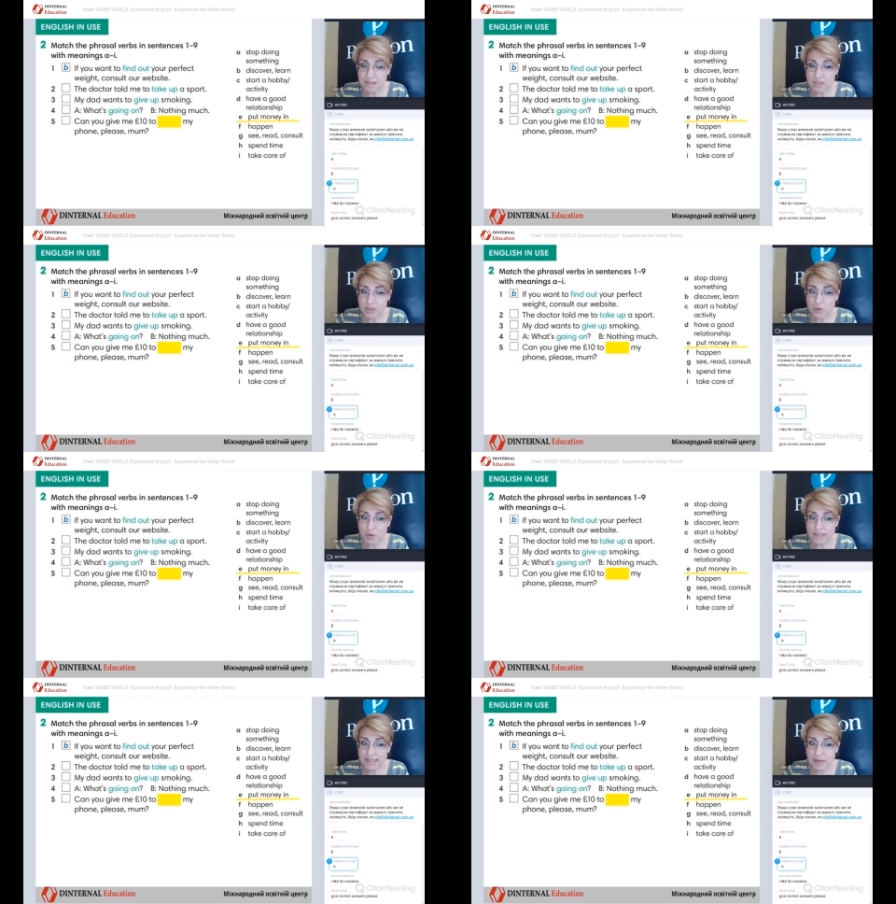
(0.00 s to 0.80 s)
So
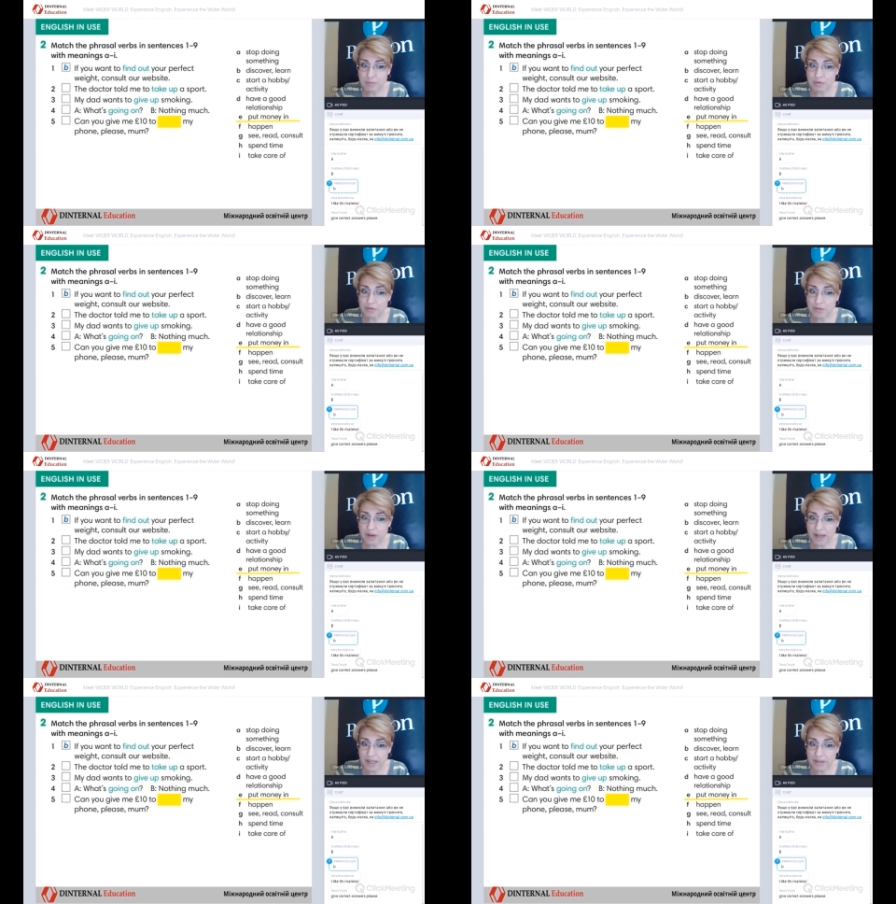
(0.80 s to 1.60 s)
number
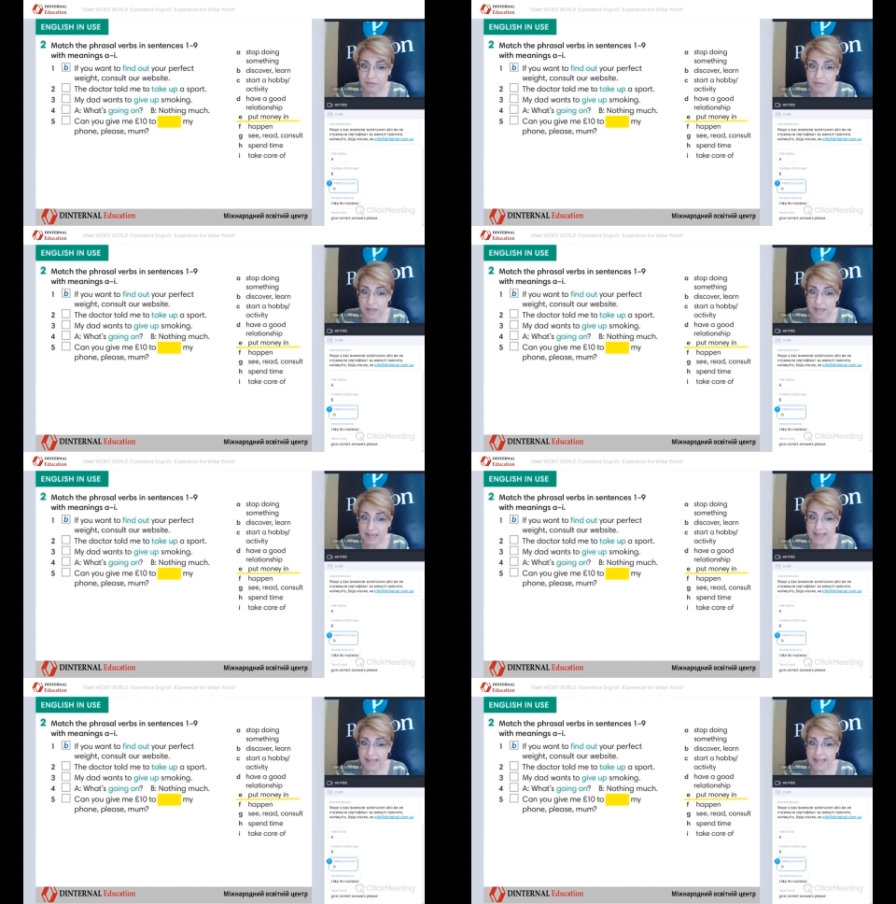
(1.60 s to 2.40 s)
5,
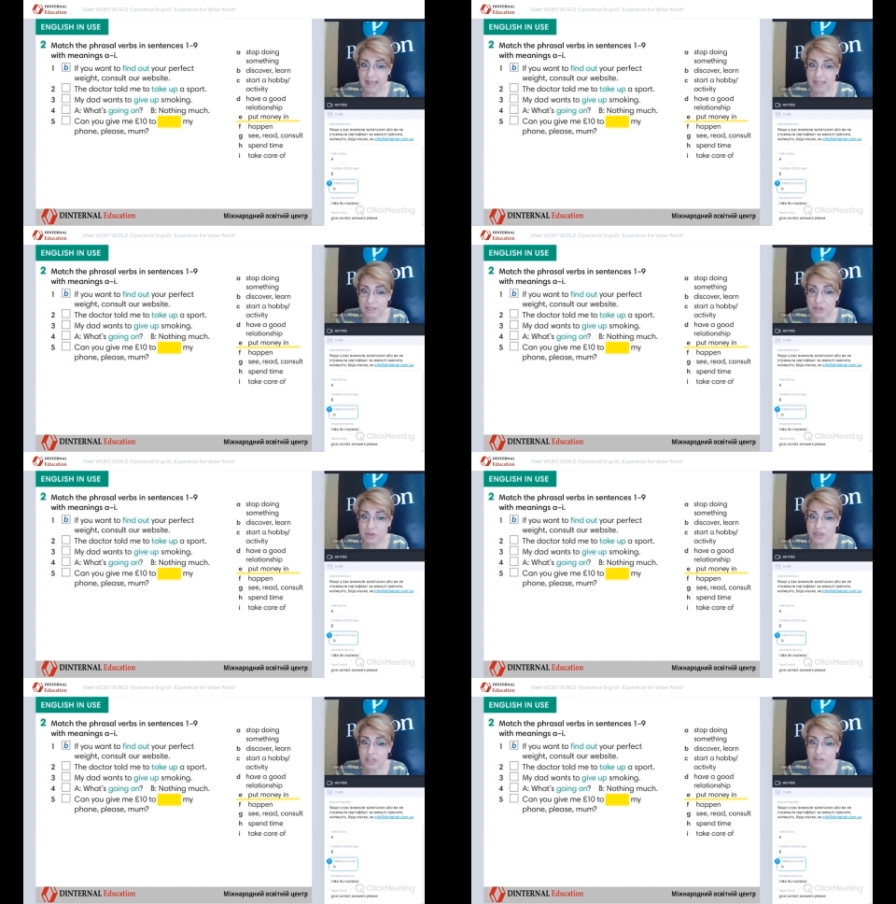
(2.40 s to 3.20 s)
can
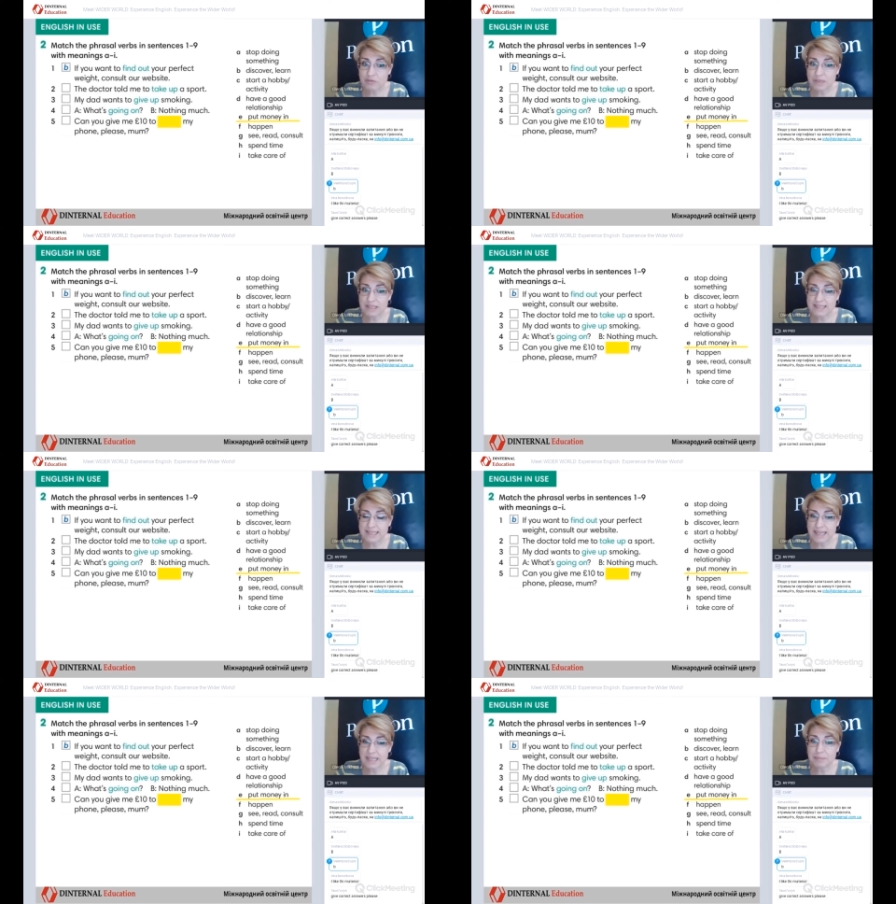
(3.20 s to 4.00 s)
you give me
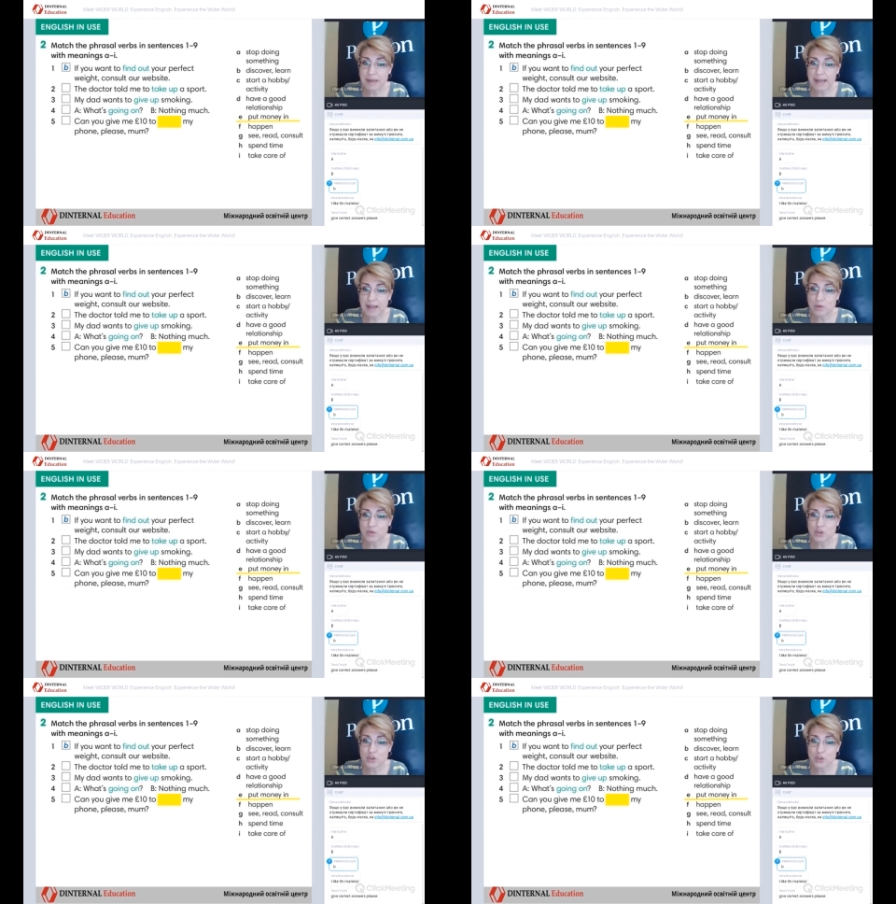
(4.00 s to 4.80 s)

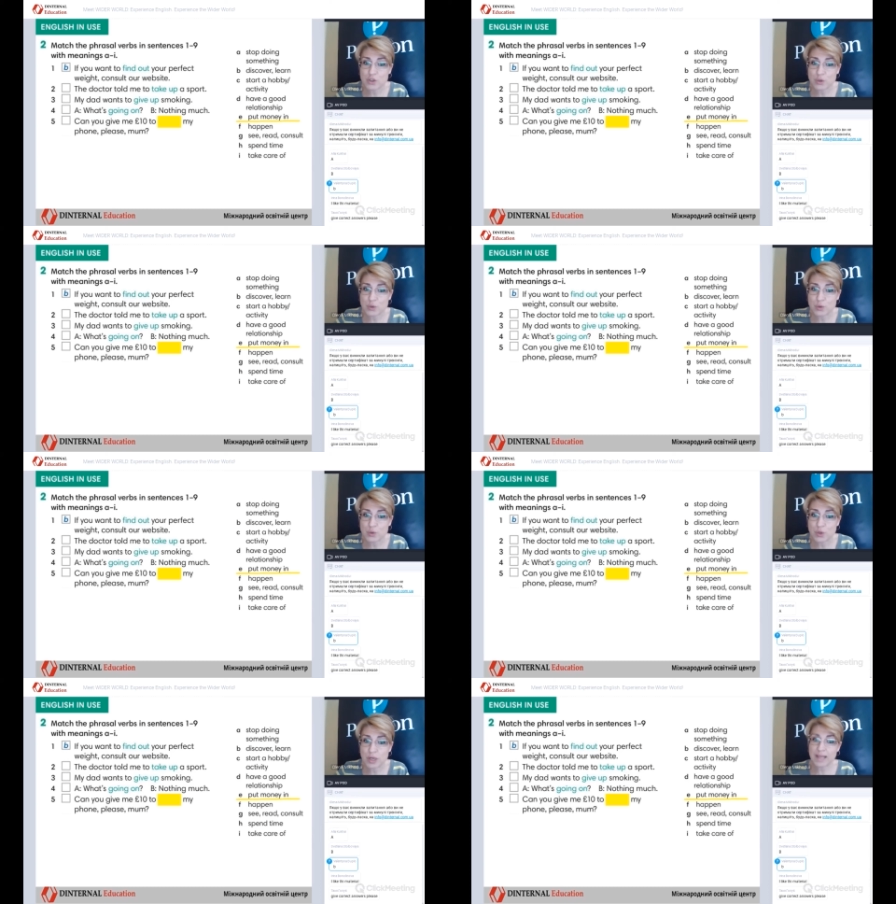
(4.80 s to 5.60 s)
£10
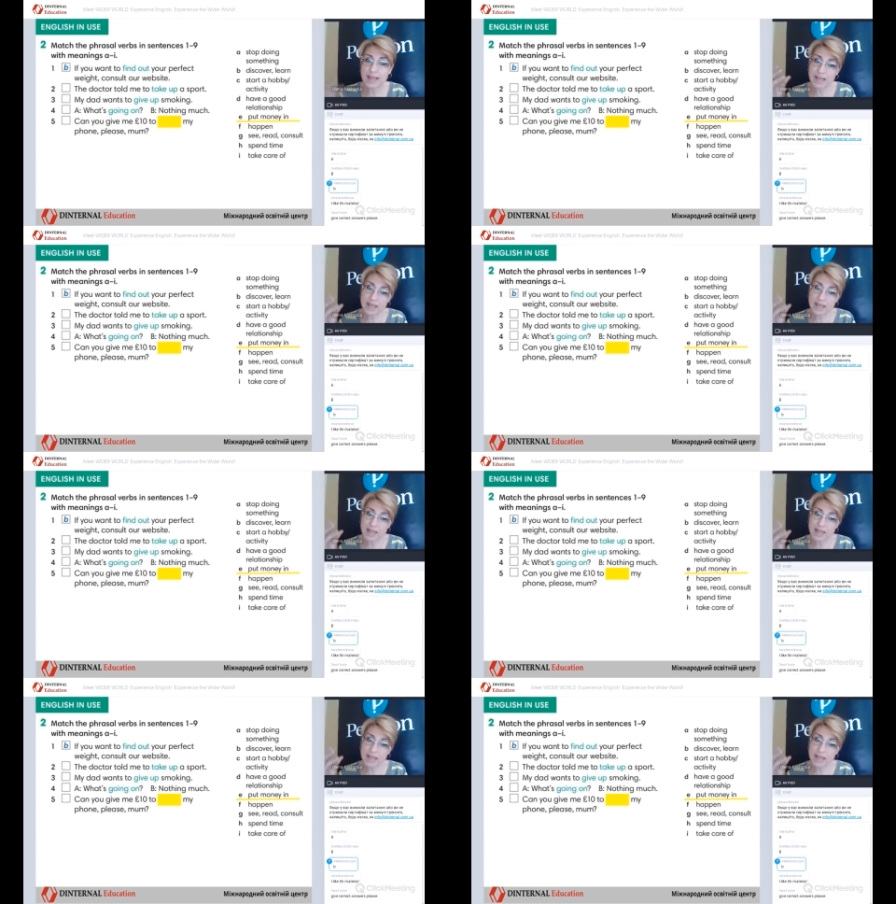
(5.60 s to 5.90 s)
to